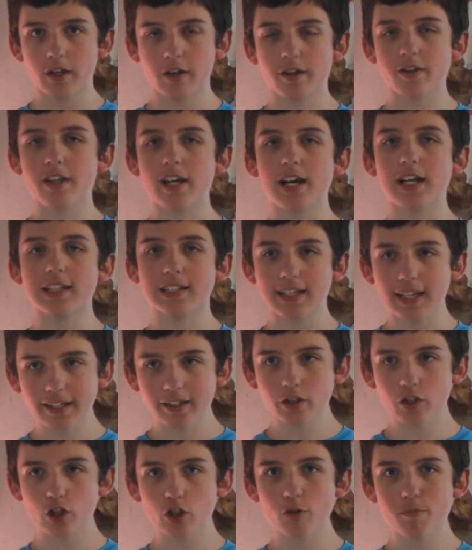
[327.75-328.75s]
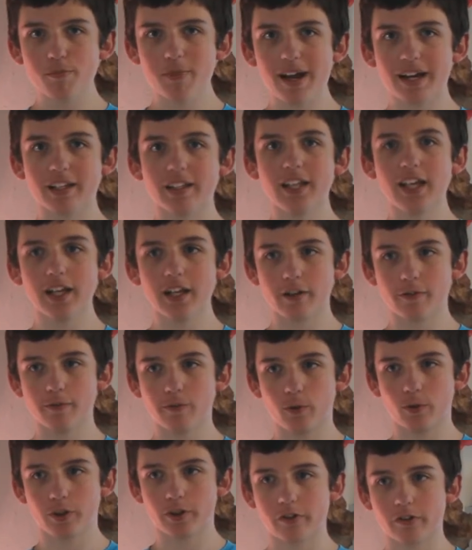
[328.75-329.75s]
the electromagnetic
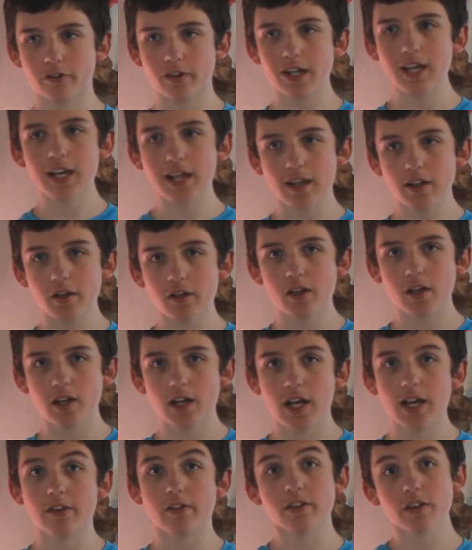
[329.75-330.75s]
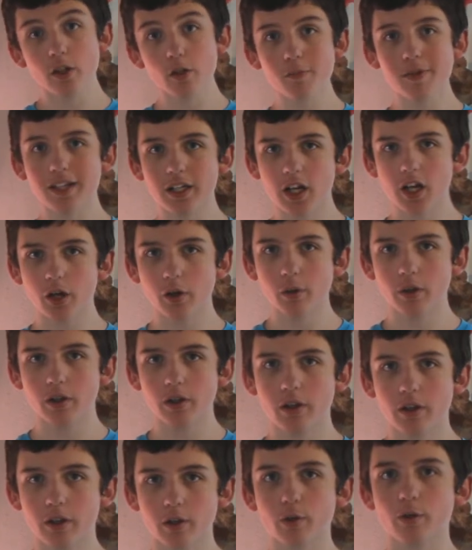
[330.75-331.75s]
force, and, as you may know,
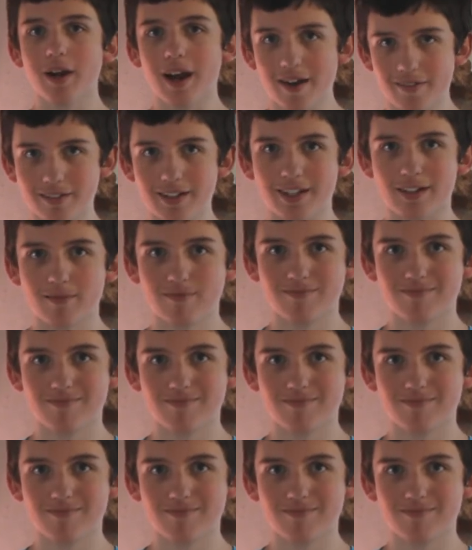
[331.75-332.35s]
gravity.